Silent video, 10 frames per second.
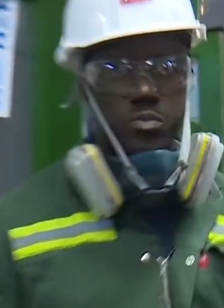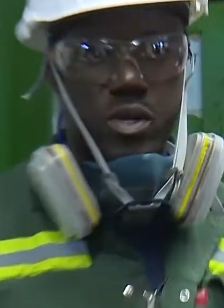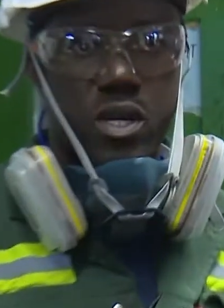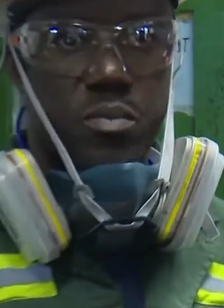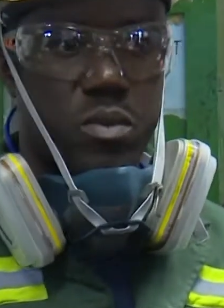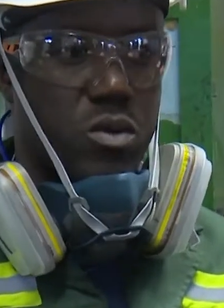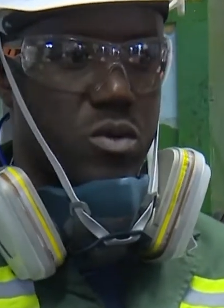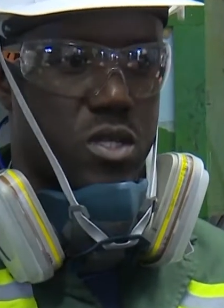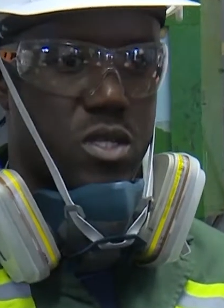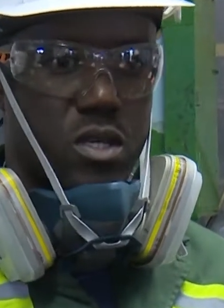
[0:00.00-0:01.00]
the workers
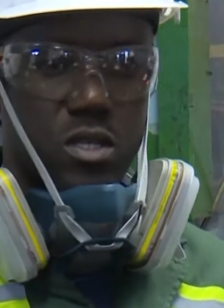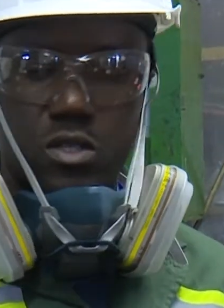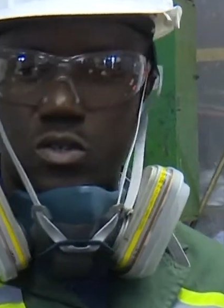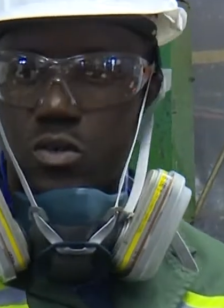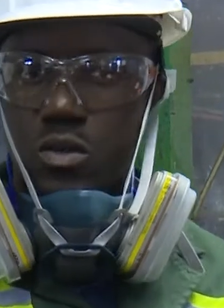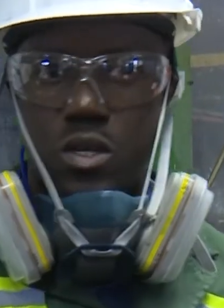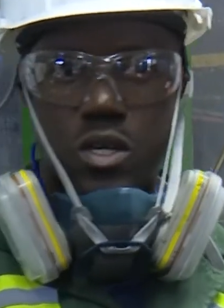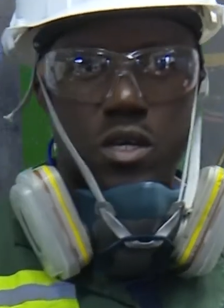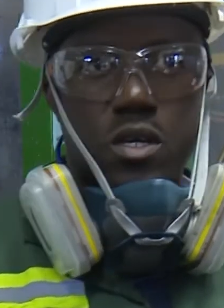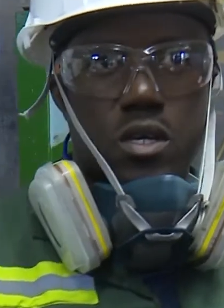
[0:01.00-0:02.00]
for their
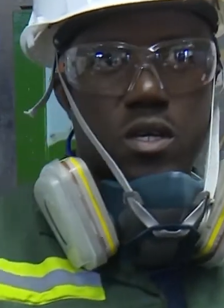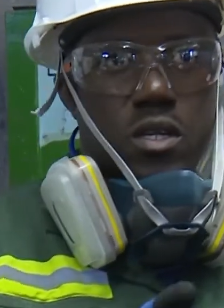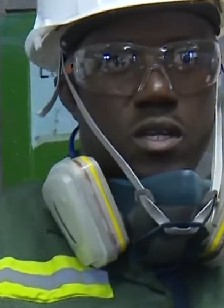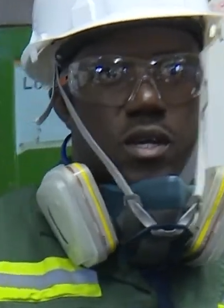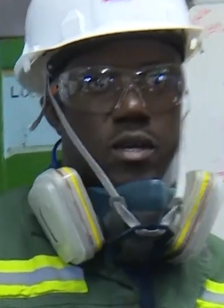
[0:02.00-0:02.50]
input and